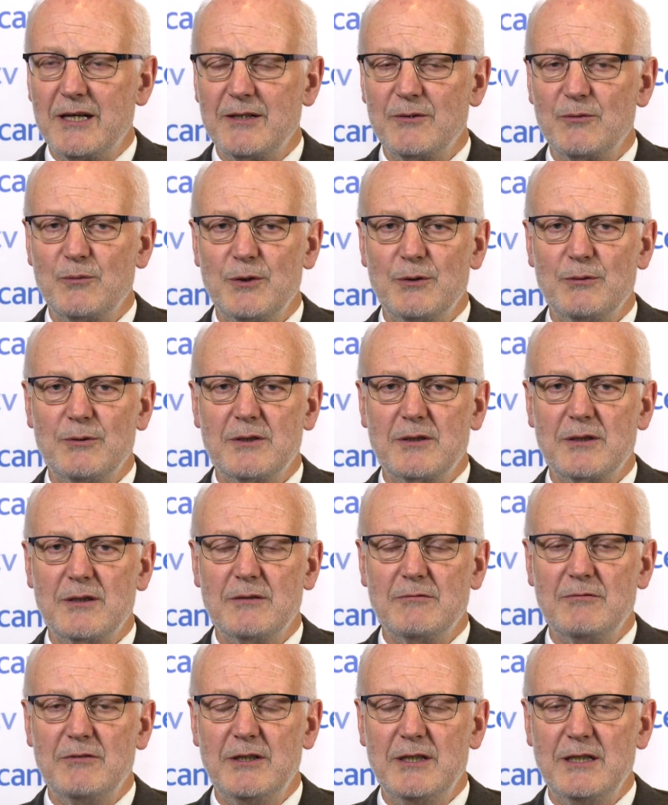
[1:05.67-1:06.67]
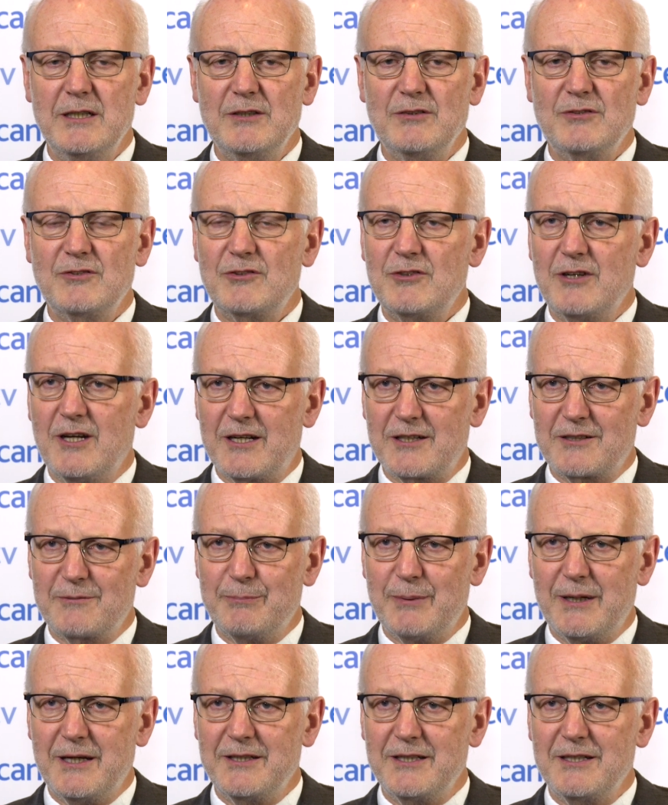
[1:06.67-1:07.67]
And we were really
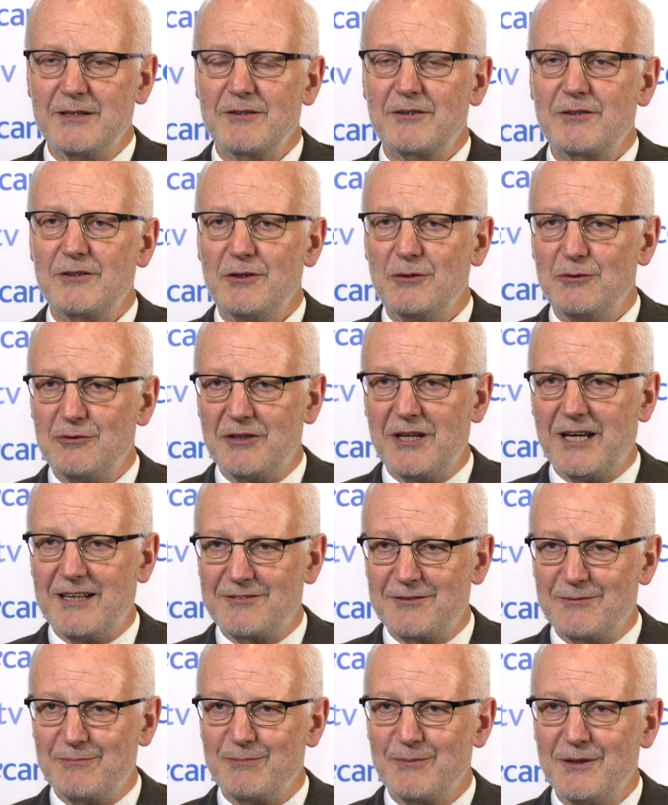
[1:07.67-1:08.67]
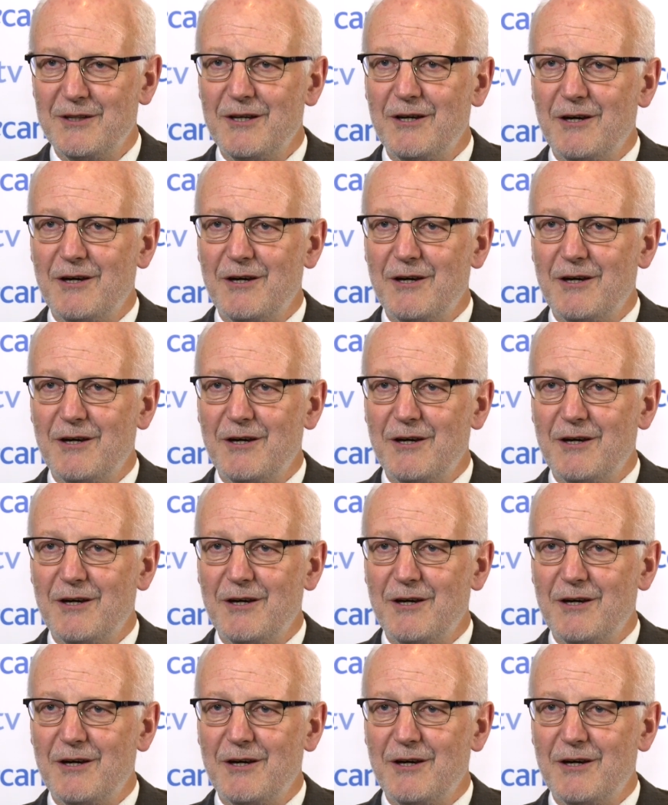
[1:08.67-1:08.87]
struck by the enthusiasm